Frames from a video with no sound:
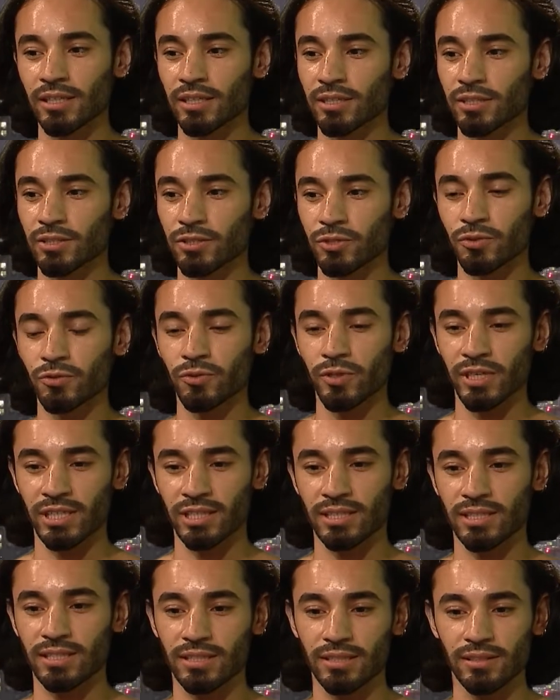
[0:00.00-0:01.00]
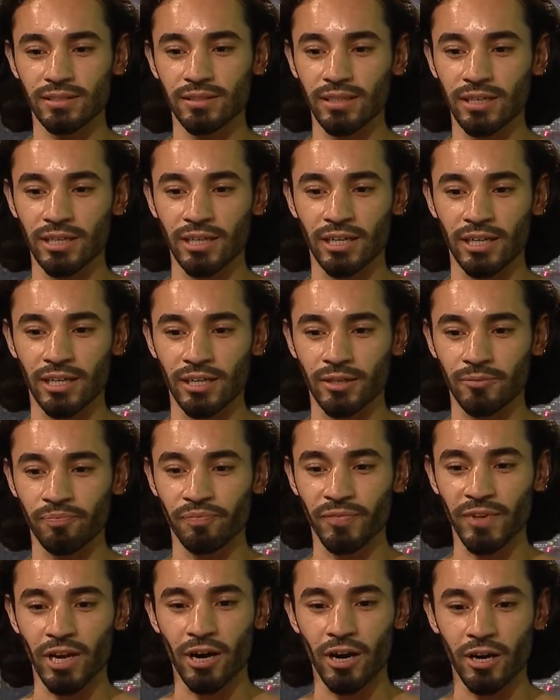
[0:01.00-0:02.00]
strict
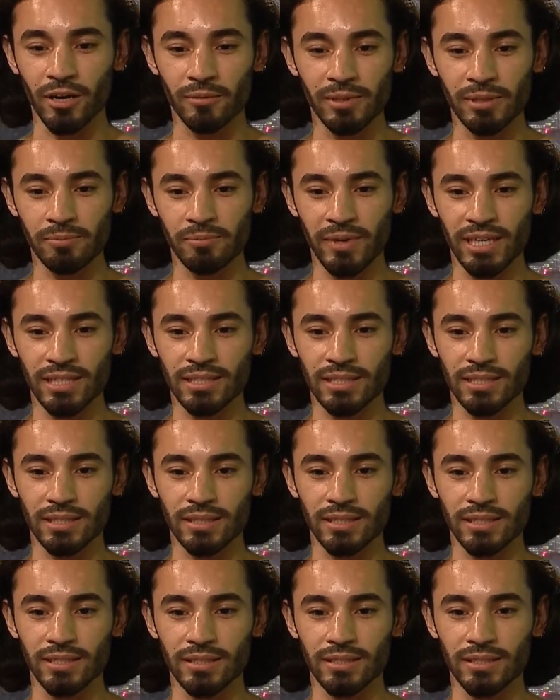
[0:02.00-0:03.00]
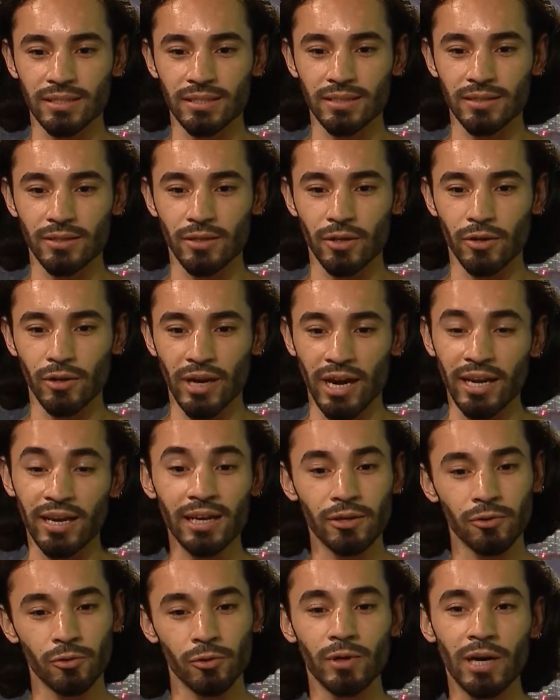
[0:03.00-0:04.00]
army bases, and I
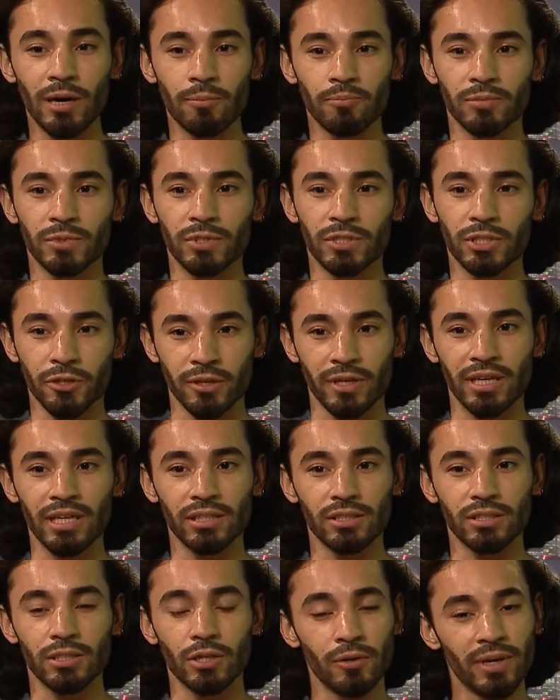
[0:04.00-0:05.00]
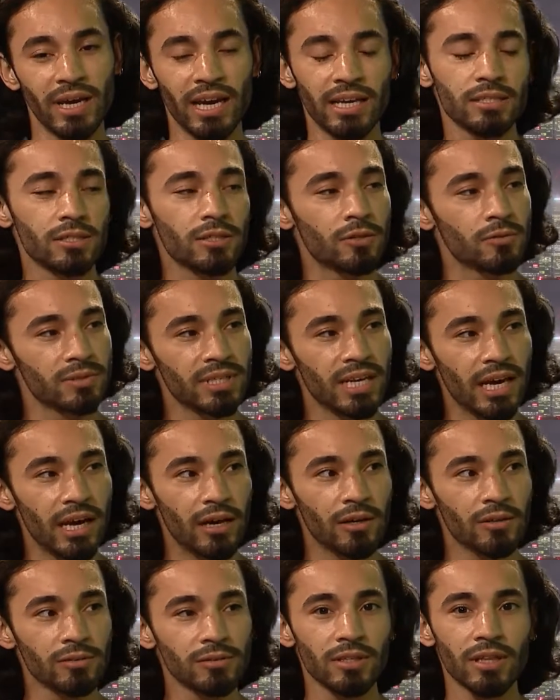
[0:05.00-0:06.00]
grew up during Don't Ask, Don't
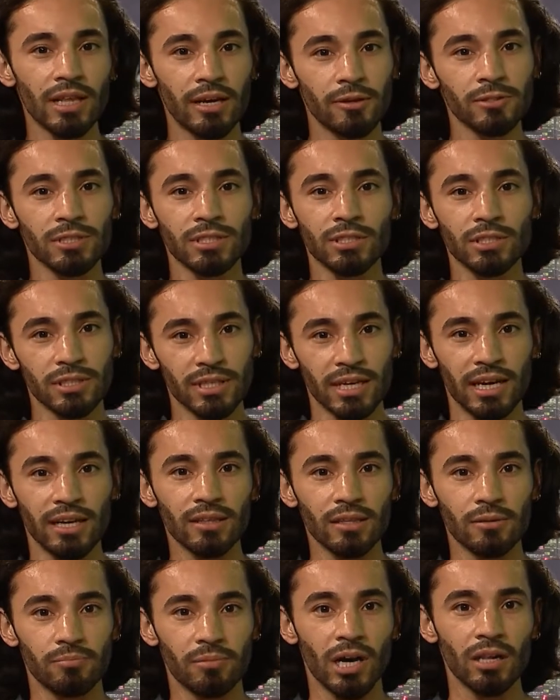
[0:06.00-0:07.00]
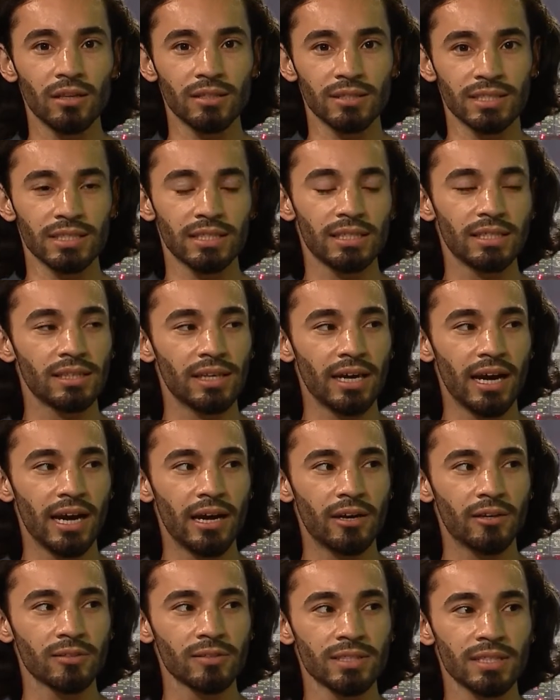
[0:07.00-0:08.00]
Tell, so that was just kind of the policy in the
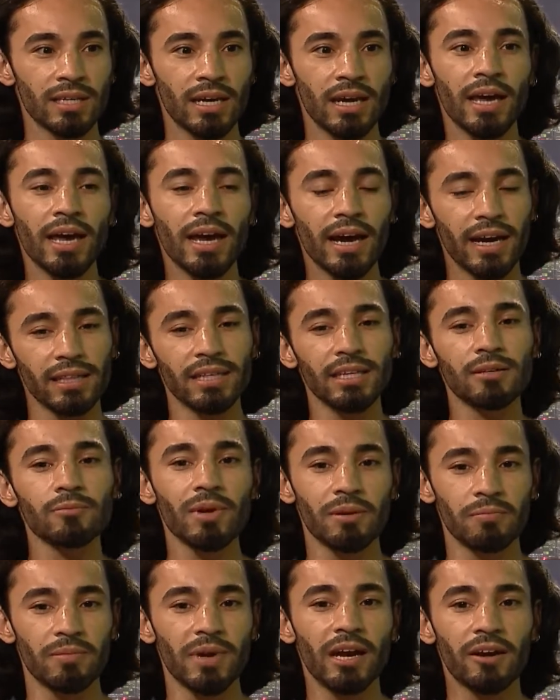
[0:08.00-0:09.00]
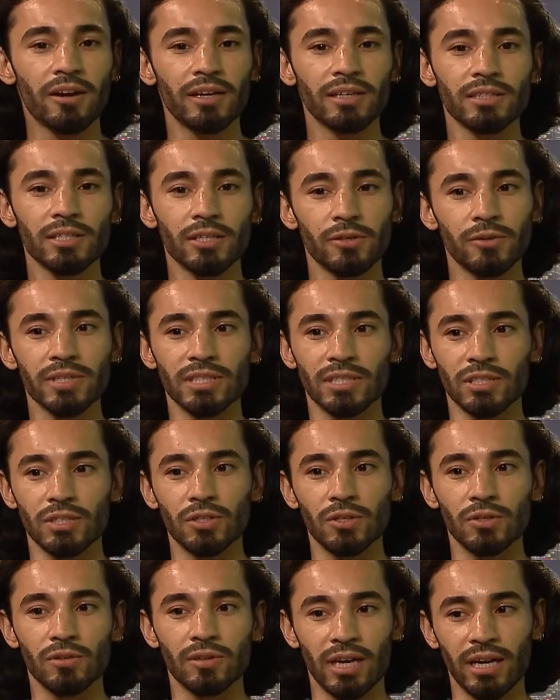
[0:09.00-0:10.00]
house. I think my parents always
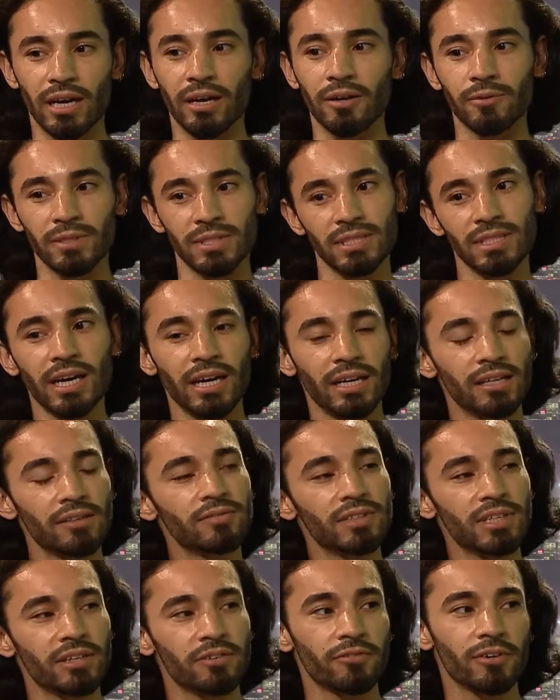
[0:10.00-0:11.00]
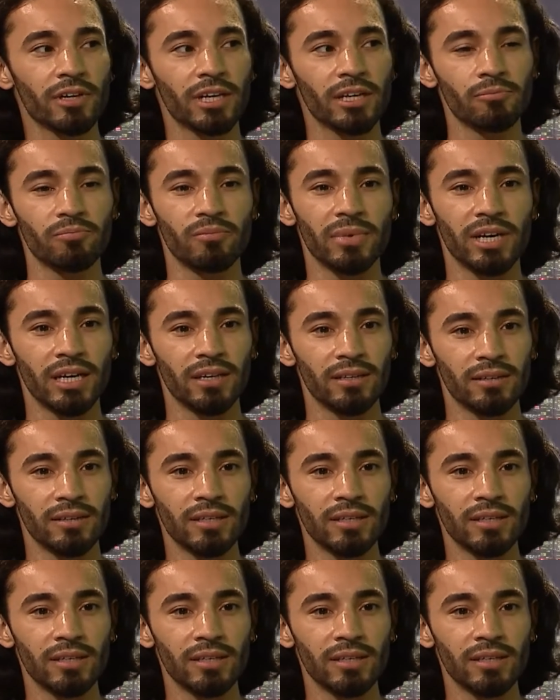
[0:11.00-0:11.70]
knew that I was kind of different, but